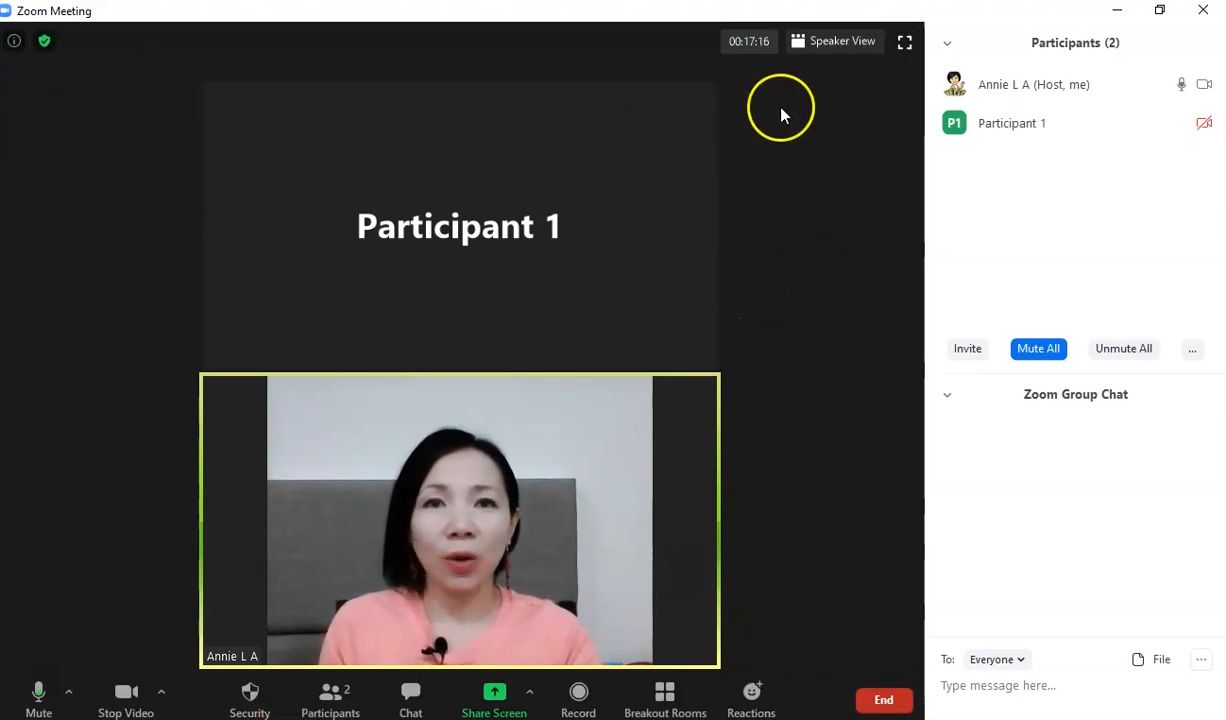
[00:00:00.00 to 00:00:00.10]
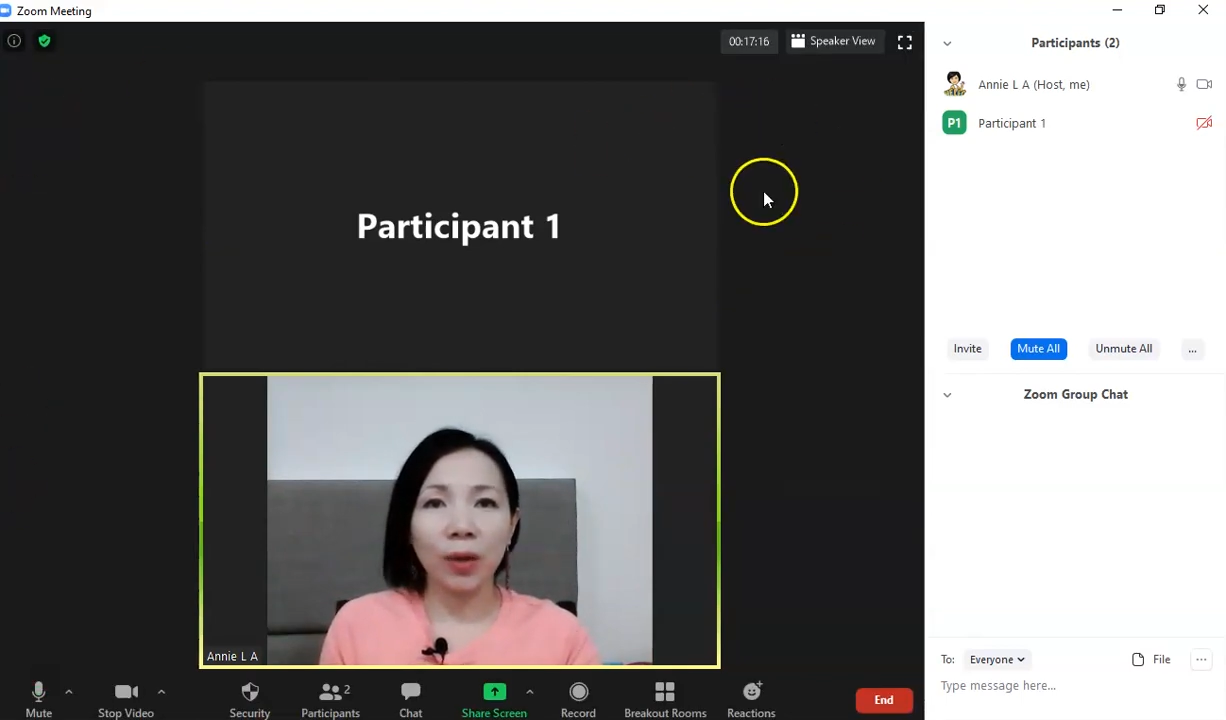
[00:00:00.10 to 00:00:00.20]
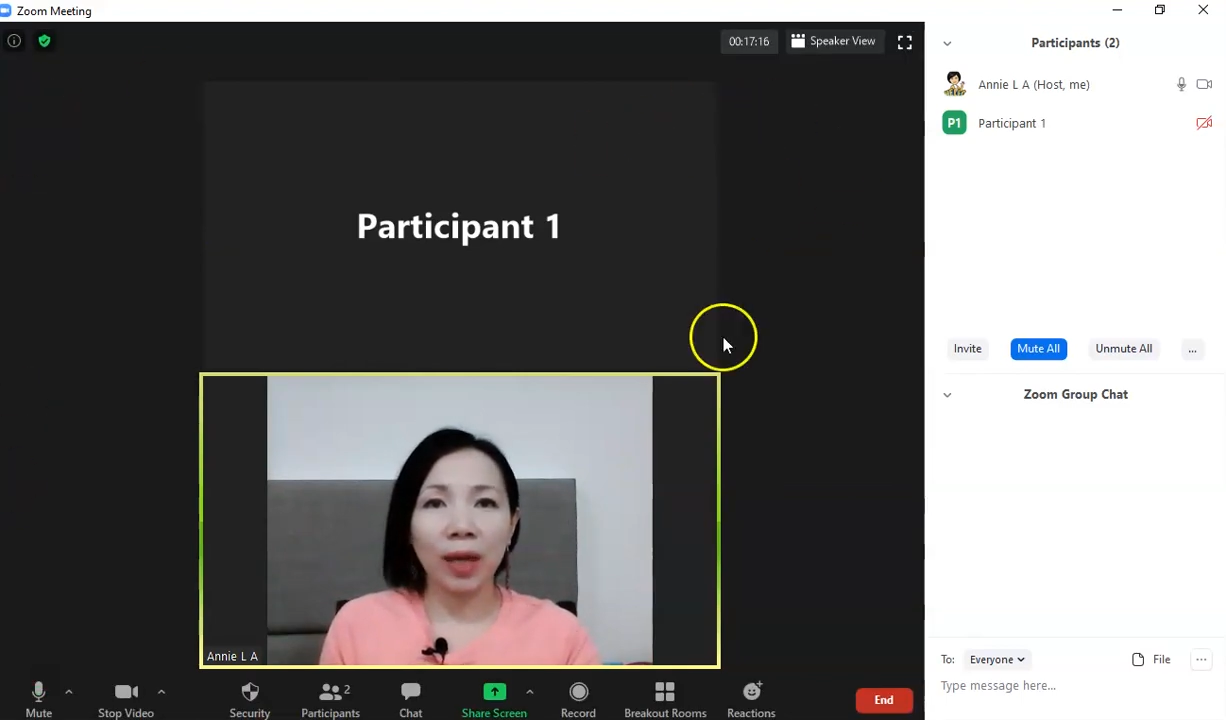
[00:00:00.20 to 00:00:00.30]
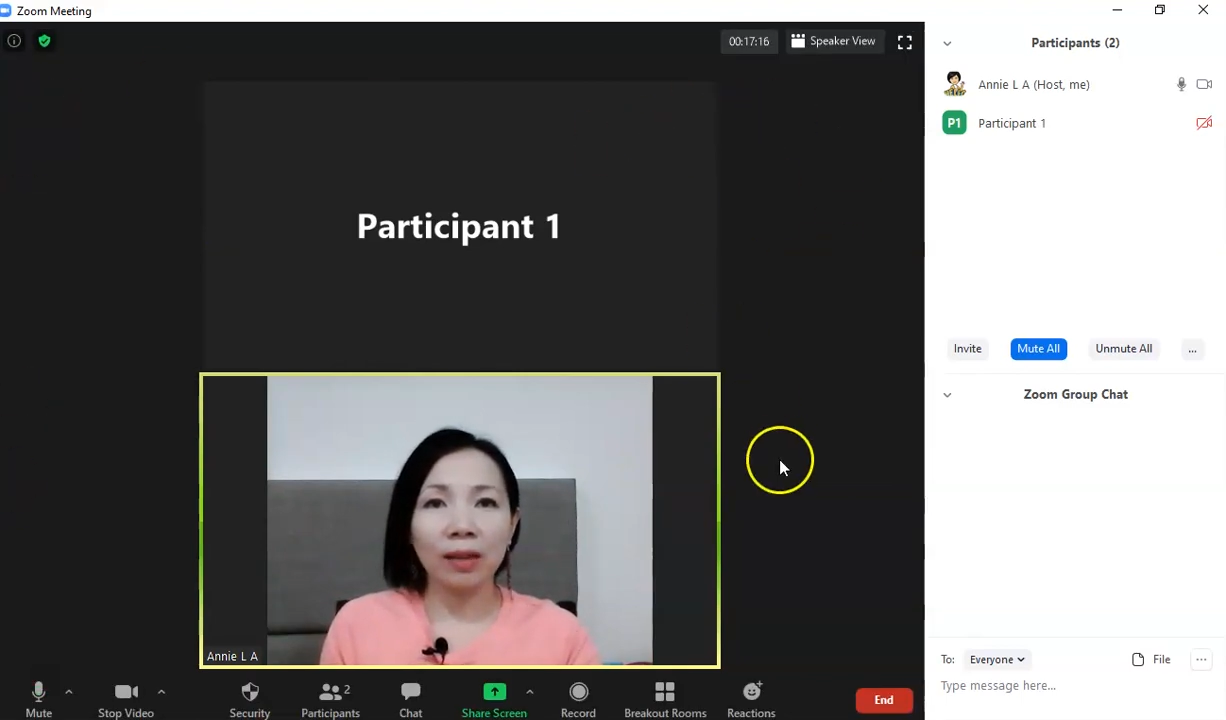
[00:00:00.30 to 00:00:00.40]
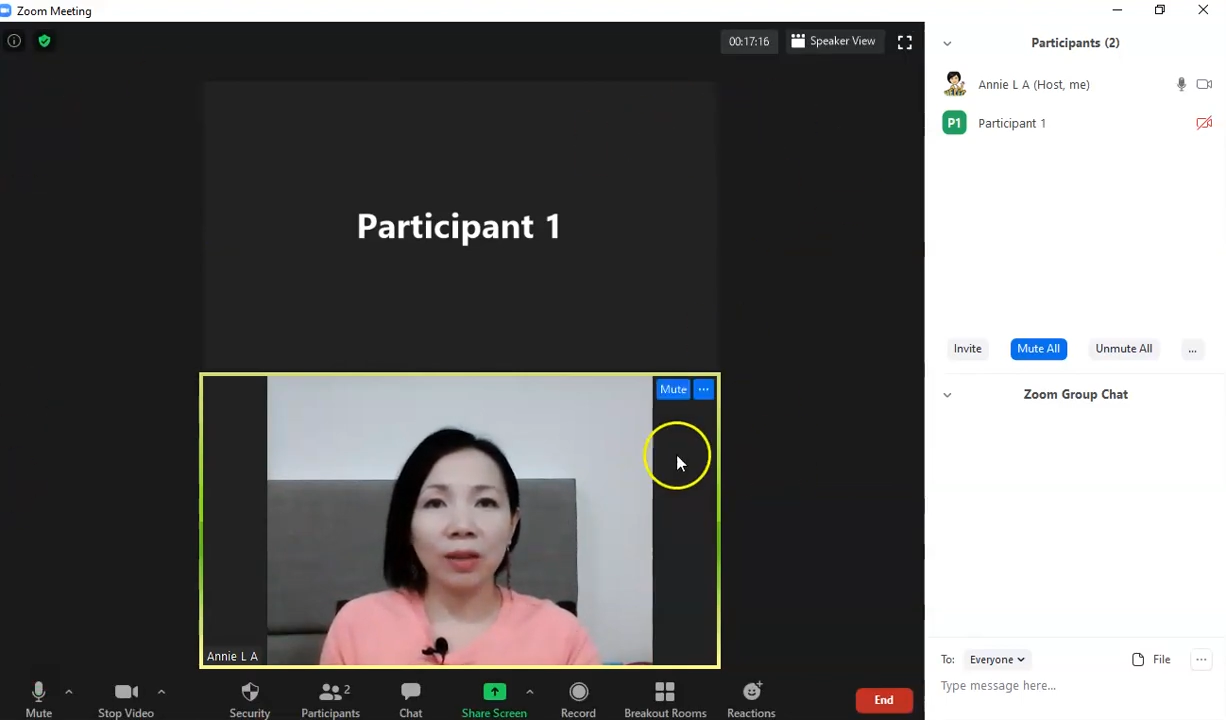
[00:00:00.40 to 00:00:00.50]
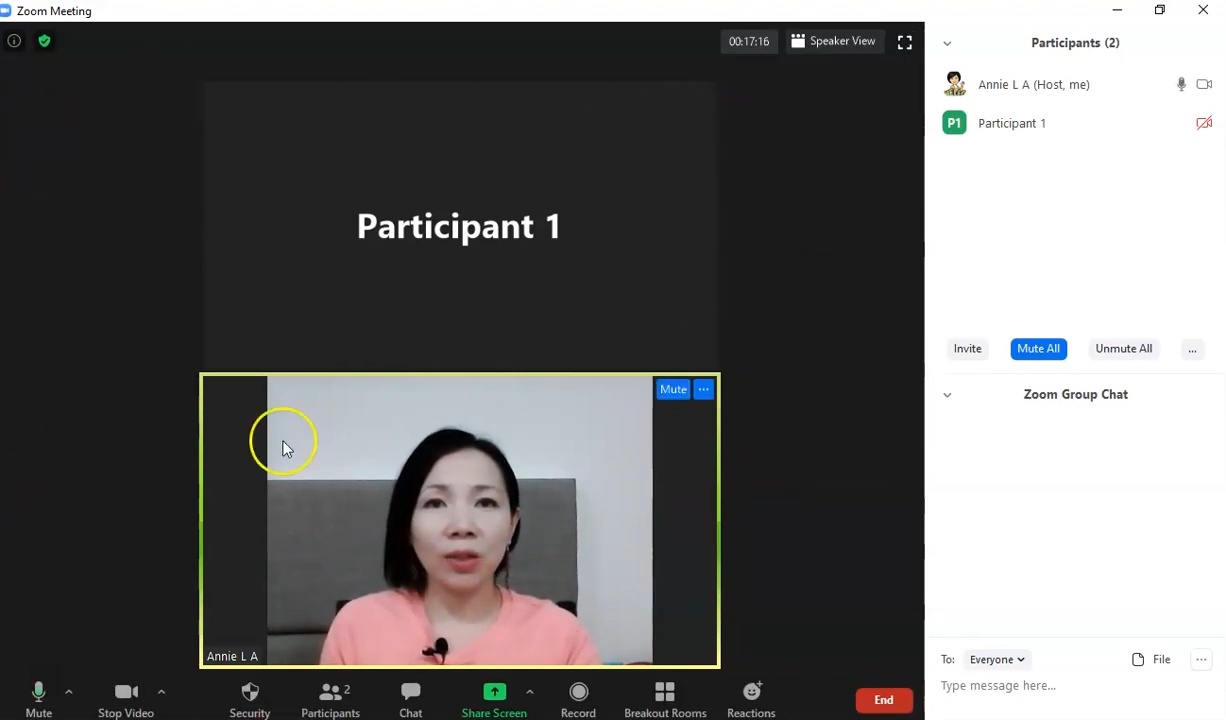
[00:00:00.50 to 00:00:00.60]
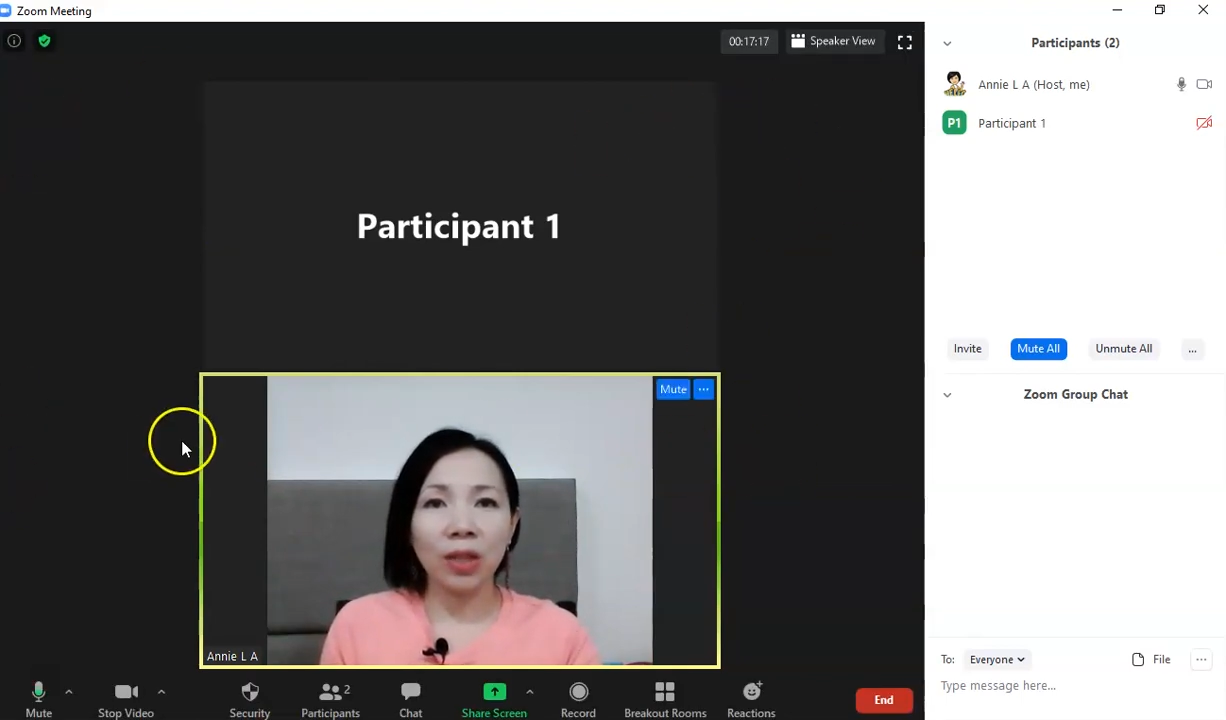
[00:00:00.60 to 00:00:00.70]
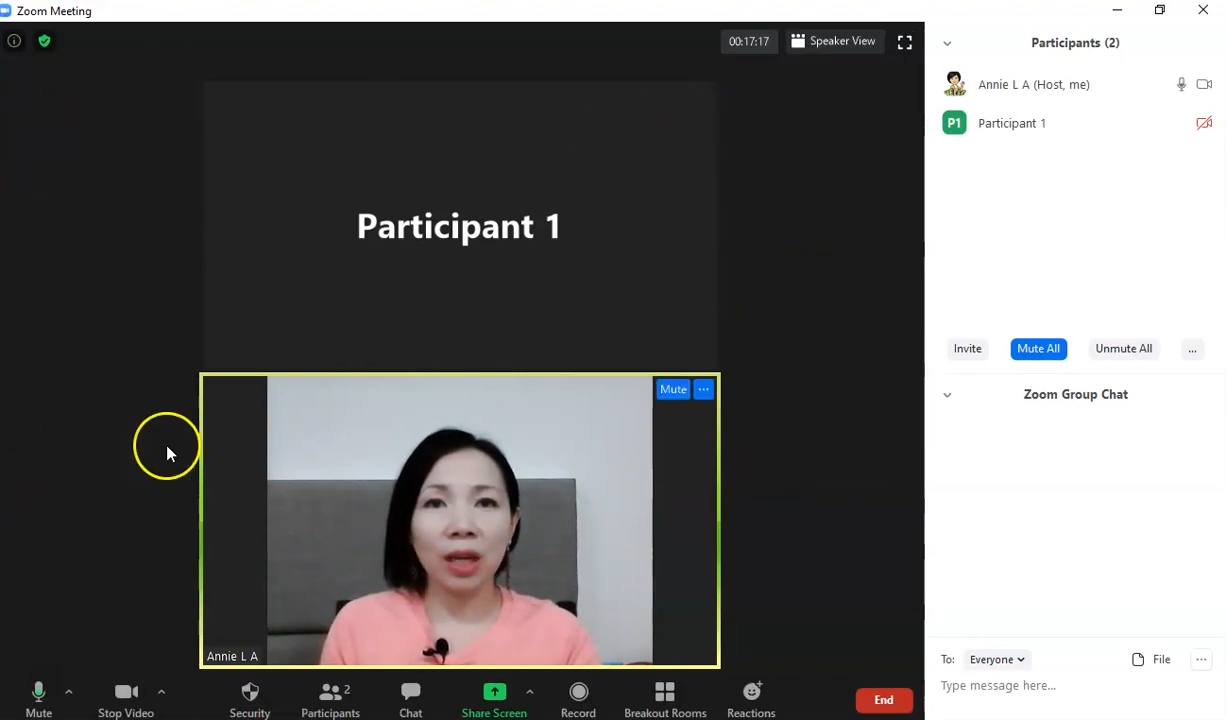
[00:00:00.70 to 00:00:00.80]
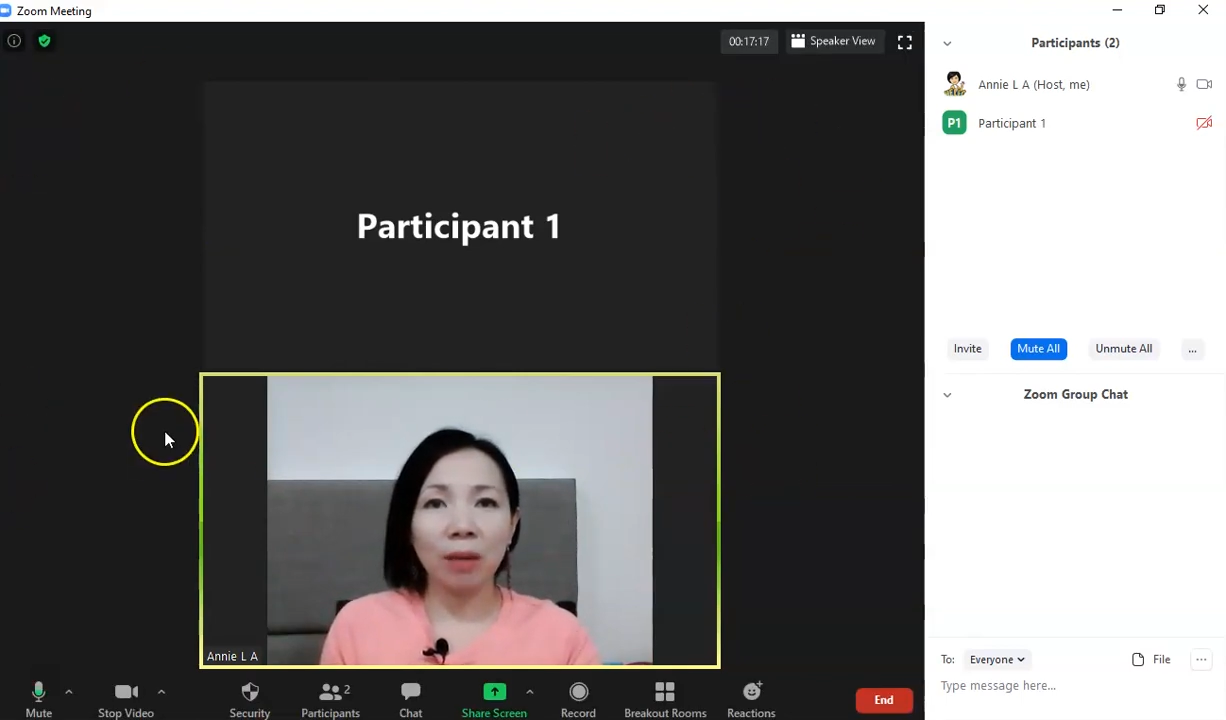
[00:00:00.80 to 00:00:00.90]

okay, it contain